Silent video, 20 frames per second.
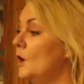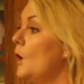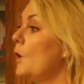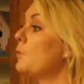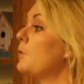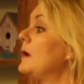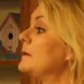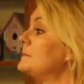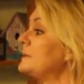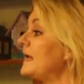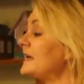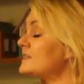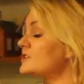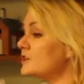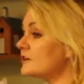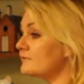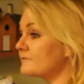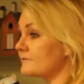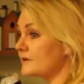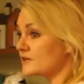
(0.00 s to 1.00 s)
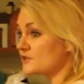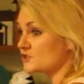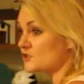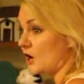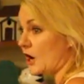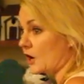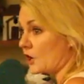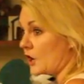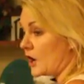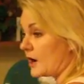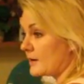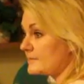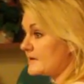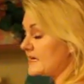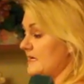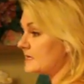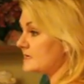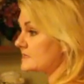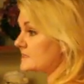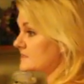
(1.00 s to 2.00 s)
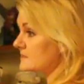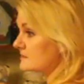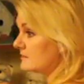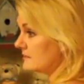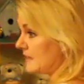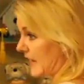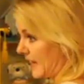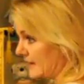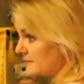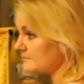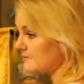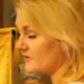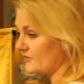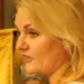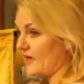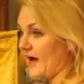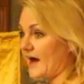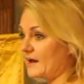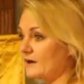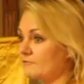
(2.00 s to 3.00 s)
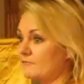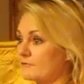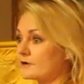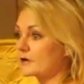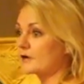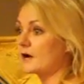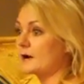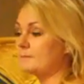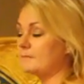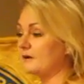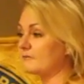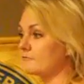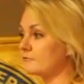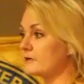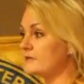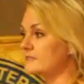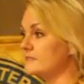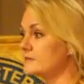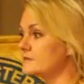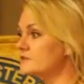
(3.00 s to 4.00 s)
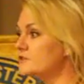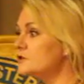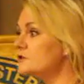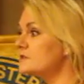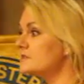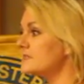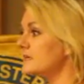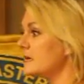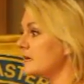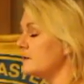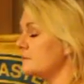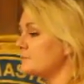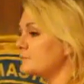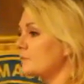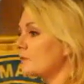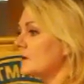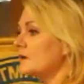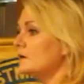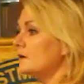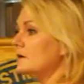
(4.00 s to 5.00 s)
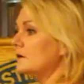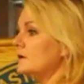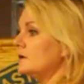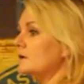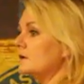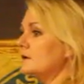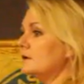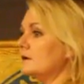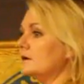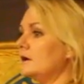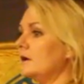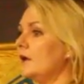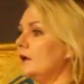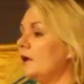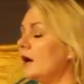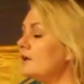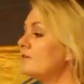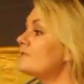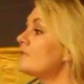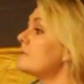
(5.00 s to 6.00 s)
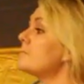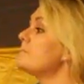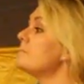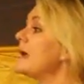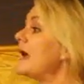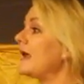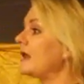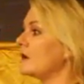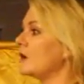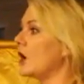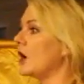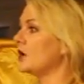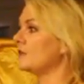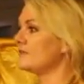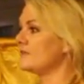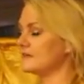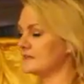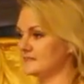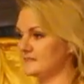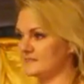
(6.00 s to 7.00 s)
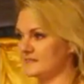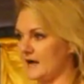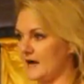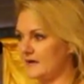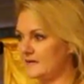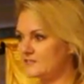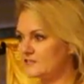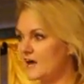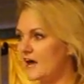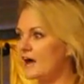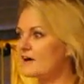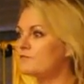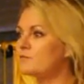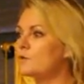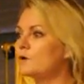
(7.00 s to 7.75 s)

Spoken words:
Well, plentyoffish.com is named that for a couple of reasons. You see, a lot of the men on this site have